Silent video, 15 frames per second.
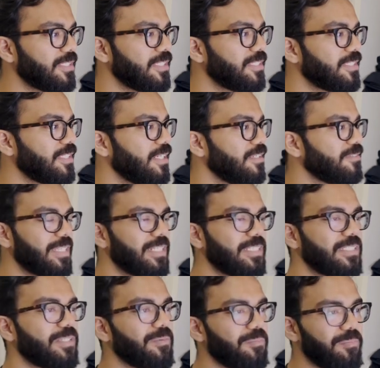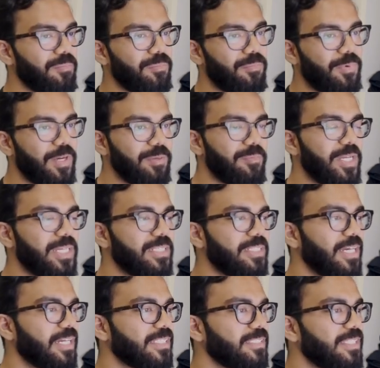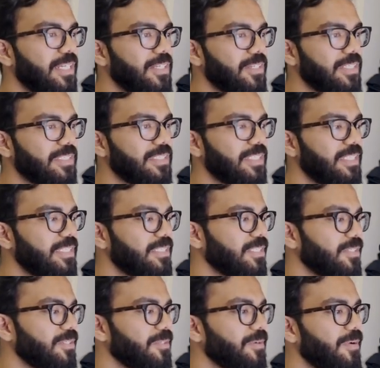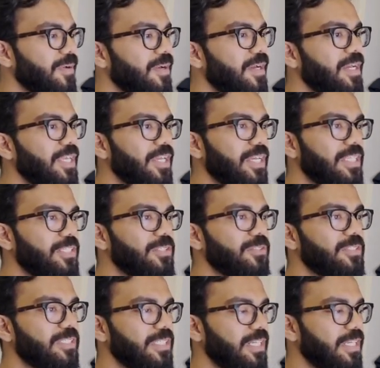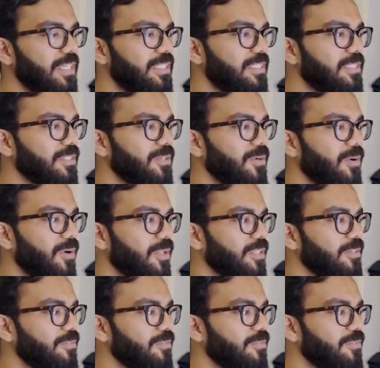and stuff. There's some pre-made text that you can see. So You can choose cities, so all the